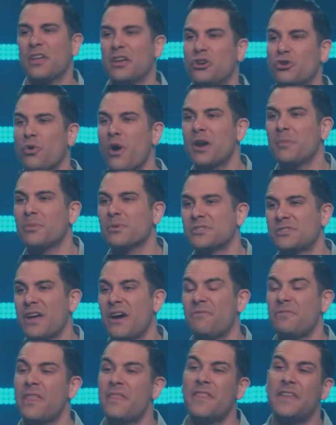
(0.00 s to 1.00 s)
incredible
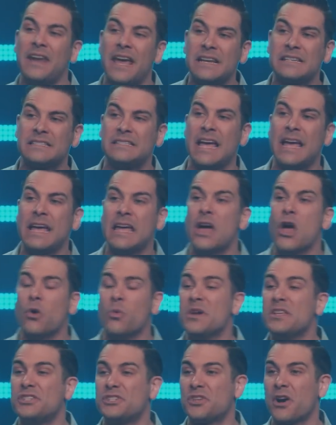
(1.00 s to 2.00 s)
stuff, and then the next day
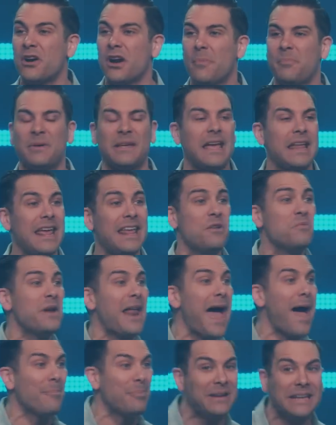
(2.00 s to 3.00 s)
we'd start up again, and it
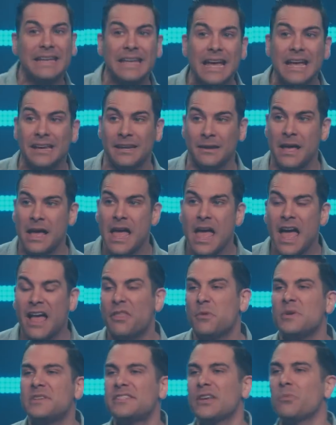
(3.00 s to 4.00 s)
would happen again.
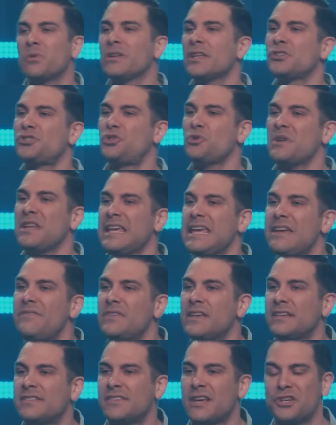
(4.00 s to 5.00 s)
And then we'd say, well, let's do an
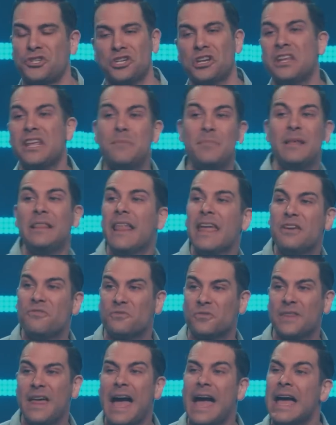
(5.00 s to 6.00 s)
evening session, and he'd be late
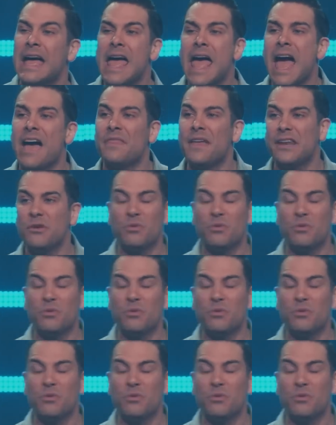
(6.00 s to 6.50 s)
for that. And then